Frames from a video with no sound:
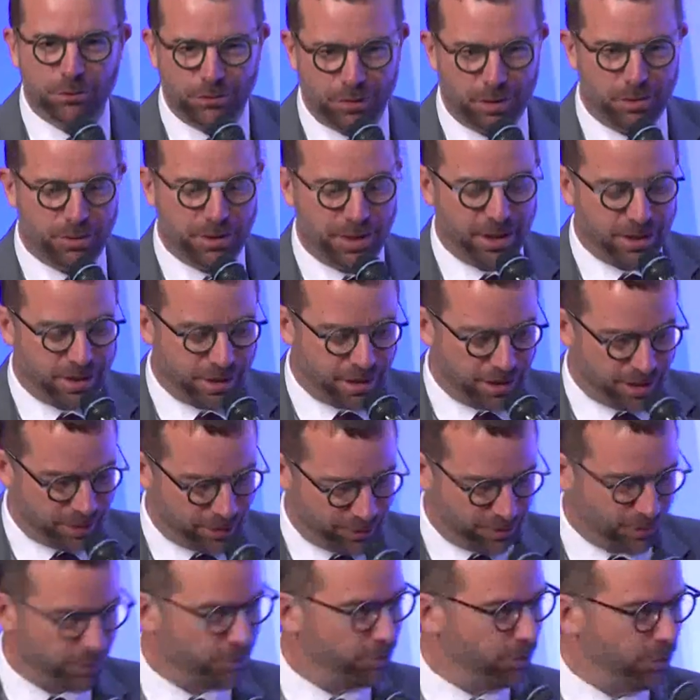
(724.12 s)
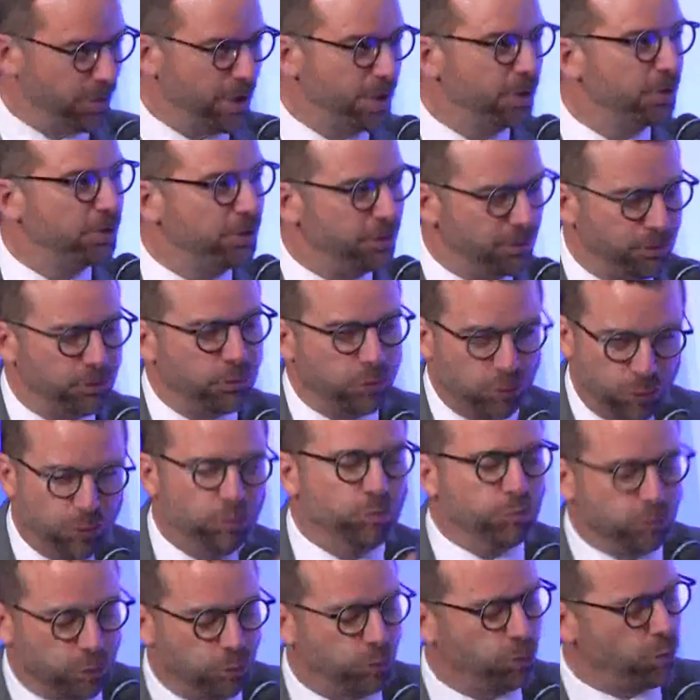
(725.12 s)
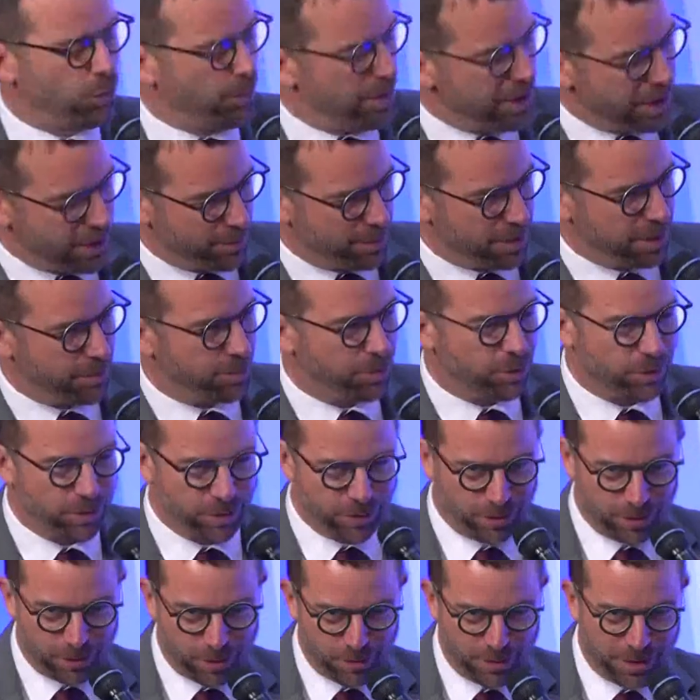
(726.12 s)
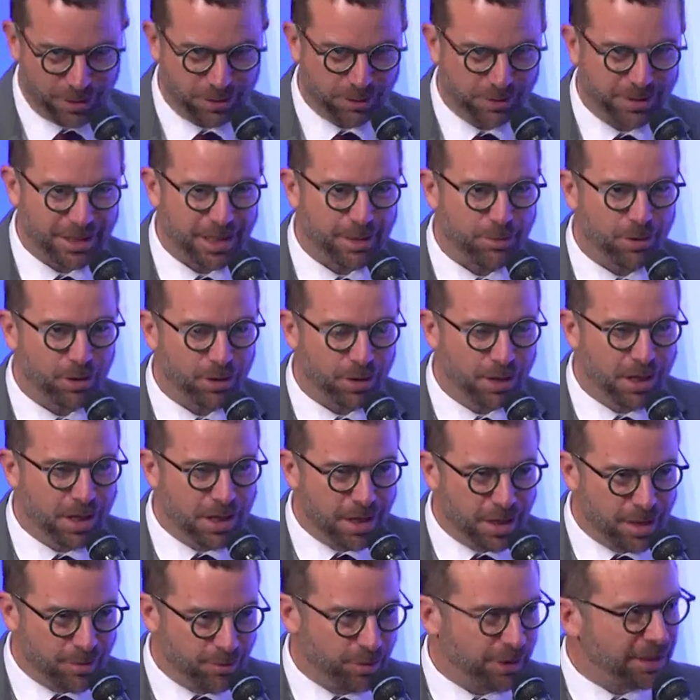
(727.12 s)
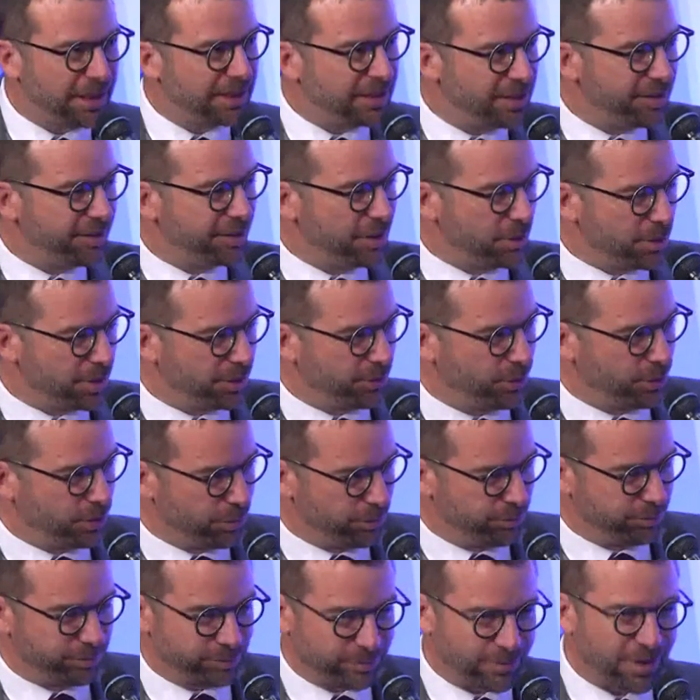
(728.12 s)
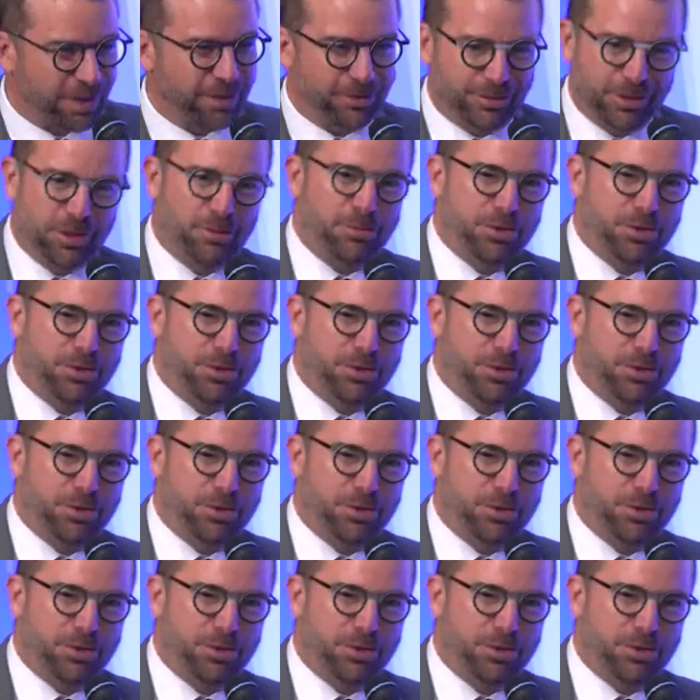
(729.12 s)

very, uh, we are not too many people uh, around the table, but at least there is the, the,